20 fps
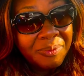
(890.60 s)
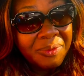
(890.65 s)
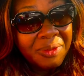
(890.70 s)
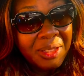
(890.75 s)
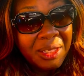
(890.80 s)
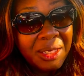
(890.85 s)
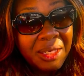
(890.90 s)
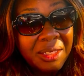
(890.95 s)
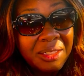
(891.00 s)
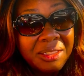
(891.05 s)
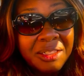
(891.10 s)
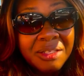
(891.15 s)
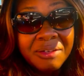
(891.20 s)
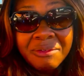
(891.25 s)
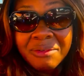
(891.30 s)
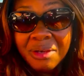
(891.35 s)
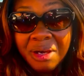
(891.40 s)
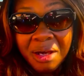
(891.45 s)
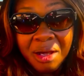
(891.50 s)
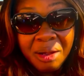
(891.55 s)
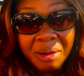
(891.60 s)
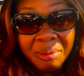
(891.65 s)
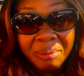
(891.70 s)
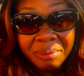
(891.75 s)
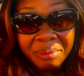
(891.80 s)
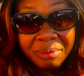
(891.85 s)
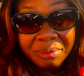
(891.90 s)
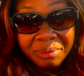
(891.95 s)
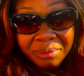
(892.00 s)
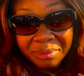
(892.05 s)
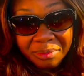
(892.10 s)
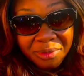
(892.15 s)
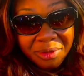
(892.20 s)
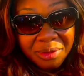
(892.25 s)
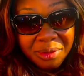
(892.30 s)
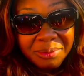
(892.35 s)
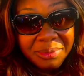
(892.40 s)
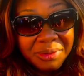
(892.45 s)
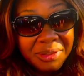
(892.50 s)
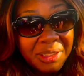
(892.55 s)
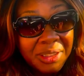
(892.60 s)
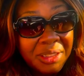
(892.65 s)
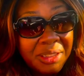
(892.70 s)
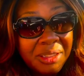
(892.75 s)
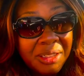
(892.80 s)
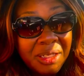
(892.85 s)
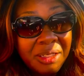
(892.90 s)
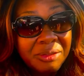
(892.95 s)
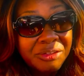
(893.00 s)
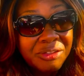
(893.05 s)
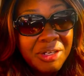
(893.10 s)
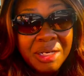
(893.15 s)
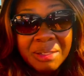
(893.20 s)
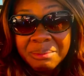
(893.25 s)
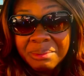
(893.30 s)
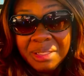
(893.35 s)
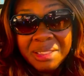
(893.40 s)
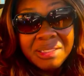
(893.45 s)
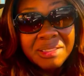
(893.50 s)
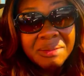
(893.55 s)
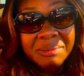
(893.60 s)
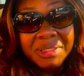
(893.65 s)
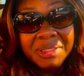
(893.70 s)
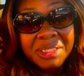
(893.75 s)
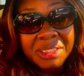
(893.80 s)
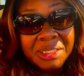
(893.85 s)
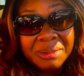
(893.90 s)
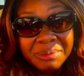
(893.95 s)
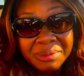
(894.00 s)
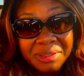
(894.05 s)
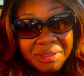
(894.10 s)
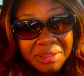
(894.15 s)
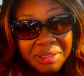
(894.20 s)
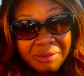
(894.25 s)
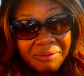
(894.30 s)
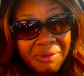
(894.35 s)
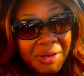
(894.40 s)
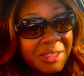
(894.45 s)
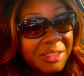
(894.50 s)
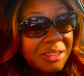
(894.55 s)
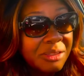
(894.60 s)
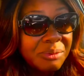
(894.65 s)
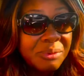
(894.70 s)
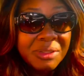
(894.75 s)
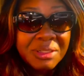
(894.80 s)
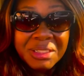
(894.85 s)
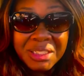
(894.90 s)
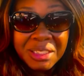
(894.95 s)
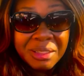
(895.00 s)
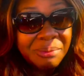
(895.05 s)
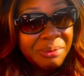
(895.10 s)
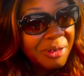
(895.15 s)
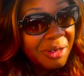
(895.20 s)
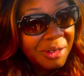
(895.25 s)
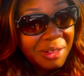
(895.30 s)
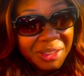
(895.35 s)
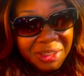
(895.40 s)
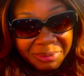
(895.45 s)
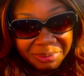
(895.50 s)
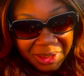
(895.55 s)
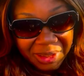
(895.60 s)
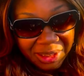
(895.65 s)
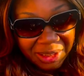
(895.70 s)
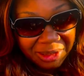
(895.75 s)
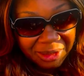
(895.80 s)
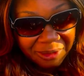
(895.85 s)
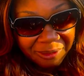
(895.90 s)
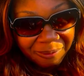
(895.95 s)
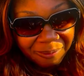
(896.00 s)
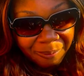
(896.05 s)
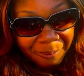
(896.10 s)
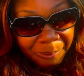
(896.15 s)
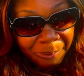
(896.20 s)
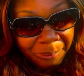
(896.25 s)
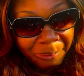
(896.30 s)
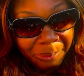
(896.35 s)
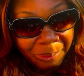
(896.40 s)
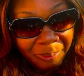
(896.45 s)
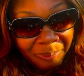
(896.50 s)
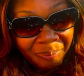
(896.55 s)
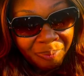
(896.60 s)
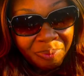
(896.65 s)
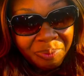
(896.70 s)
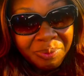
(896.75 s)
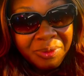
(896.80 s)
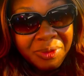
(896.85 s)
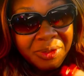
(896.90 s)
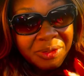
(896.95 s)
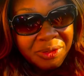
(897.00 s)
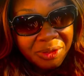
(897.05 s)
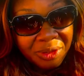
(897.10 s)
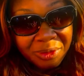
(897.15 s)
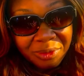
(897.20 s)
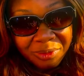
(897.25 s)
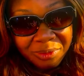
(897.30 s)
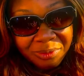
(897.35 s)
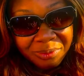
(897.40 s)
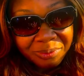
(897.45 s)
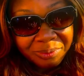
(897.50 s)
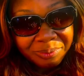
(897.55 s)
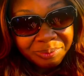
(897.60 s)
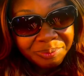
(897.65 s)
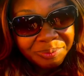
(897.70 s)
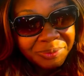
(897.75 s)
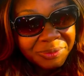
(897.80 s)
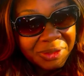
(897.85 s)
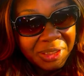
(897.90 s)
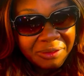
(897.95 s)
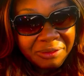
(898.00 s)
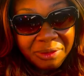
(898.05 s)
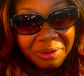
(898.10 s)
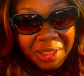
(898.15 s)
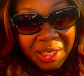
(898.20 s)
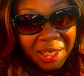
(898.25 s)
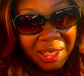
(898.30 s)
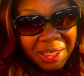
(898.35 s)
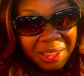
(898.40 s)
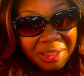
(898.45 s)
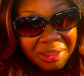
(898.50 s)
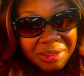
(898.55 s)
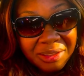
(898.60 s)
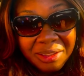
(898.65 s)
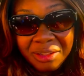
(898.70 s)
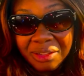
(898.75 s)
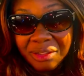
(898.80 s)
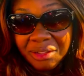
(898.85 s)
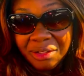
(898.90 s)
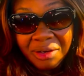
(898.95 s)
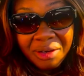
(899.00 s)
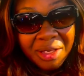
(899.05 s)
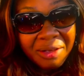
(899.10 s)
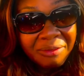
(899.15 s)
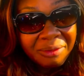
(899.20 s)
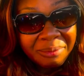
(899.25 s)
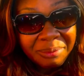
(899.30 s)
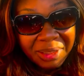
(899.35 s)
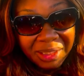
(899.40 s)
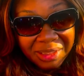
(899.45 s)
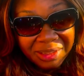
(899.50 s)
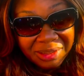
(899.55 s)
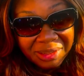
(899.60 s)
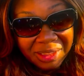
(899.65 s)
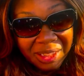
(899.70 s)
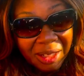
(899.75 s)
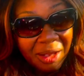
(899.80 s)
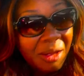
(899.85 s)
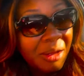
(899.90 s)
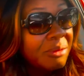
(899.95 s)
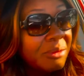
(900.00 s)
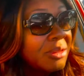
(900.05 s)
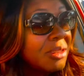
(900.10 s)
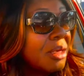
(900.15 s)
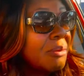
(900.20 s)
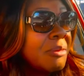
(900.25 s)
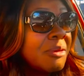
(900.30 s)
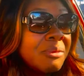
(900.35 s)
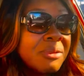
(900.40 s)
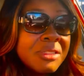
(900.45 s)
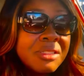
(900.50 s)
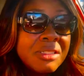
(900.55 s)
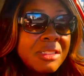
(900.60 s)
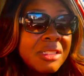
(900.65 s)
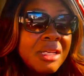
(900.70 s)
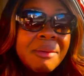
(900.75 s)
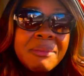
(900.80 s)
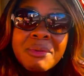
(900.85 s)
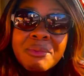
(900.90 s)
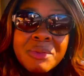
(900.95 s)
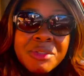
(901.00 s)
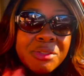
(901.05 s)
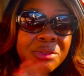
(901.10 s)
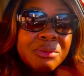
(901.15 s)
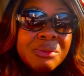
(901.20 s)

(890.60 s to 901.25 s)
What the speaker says: and give y'all, you know what I'm saying, and try to play some of the clips and stuff. I just wanted to keep y'all updated. So love you guys. Y'all have a blessed day. Oh, tell me what you